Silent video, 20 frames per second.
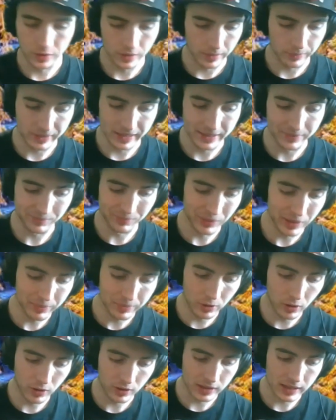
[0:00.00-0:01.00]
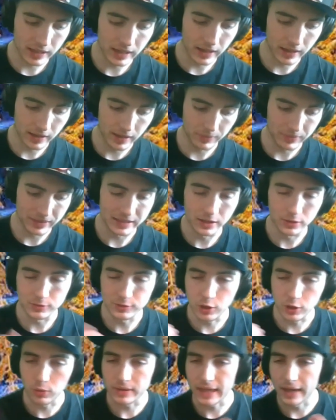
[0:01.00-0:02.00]
I mean, people are gonna. I mean,
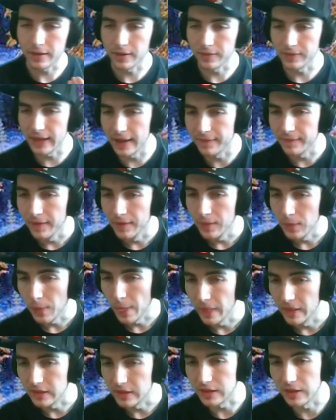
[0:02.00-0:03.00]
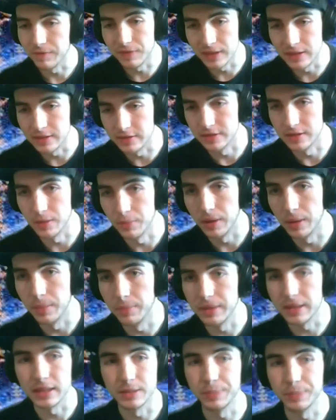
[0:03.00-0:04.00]
don't count on that to convince someone,
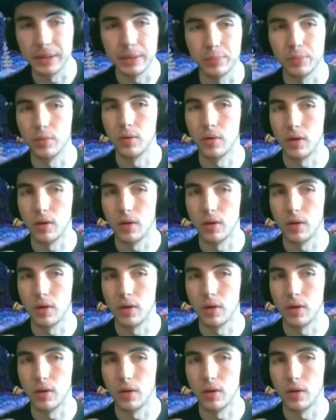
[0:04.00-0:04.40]
because people will